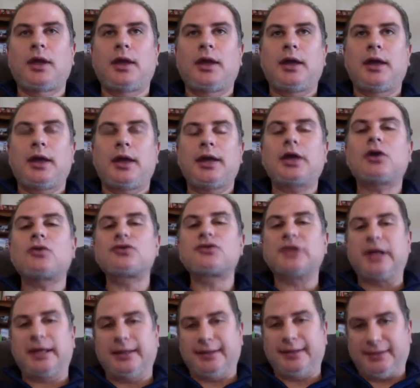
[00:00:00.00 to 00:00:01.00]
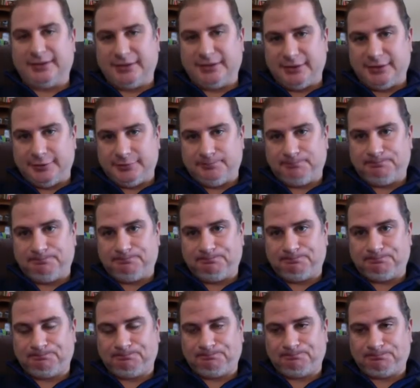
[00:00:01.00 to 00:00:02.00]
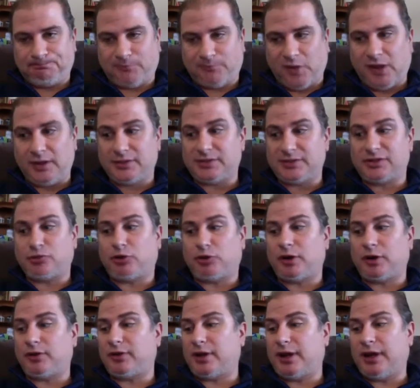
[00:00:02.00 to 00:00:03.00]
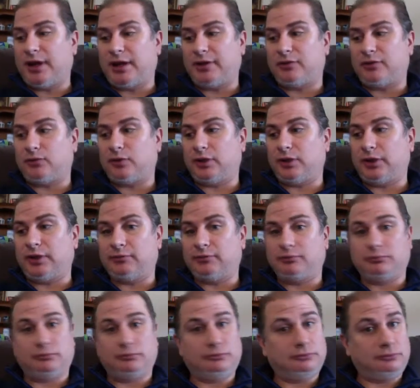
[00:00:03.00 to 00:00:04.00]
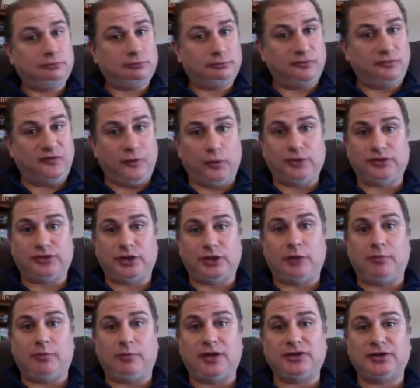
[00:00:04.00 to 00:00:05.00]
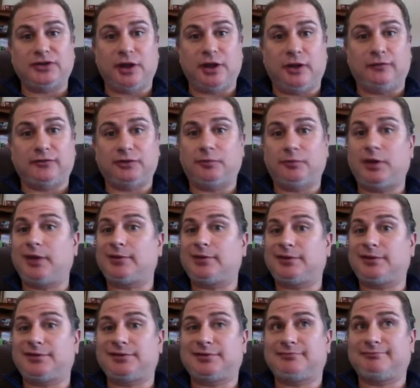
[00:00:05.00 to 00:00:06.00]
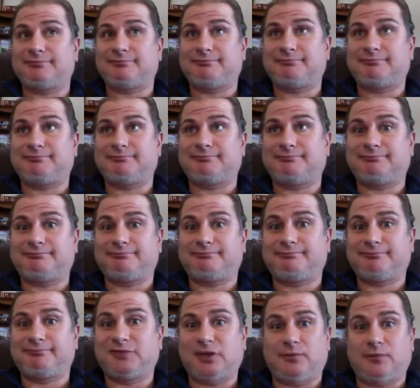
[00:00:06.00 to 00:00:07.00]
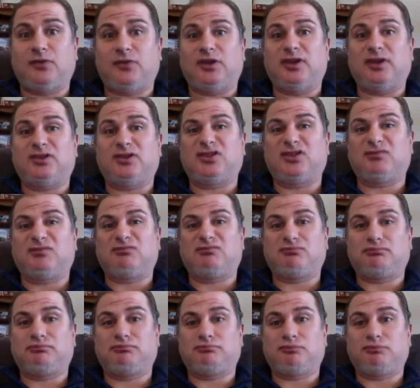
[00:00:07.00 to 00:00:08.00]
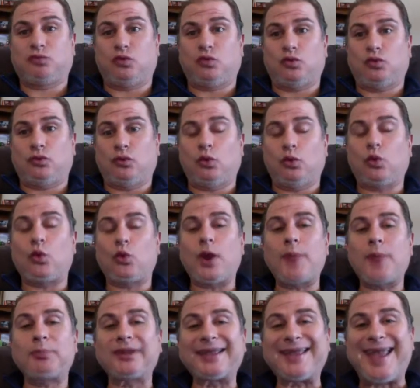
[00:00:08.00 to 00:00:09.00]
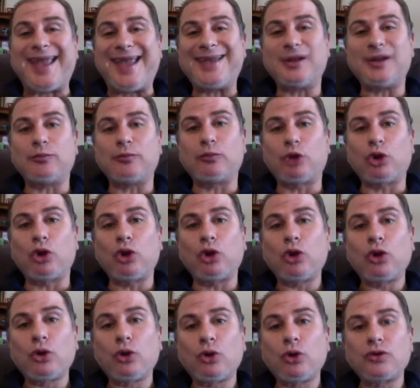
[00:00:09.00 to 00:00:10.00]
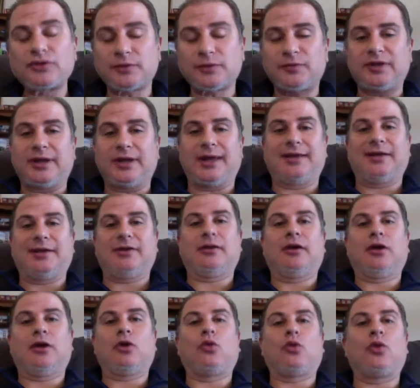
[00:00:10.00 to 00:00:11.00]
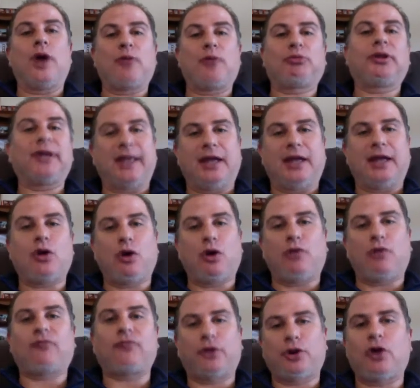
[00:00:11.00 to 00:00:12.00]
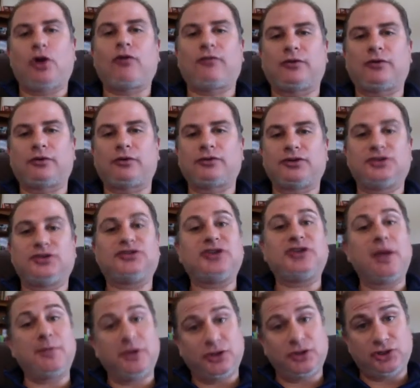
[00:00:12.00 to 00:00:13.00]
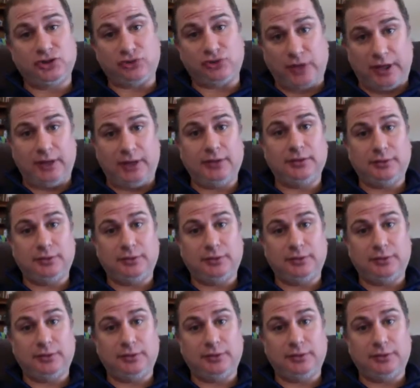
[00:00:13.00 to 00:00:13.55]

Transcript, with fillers: And it goes like this and this is the part that I had to really focus on myself to make this something that's replicatable, something I can replicate over and over to demonstrate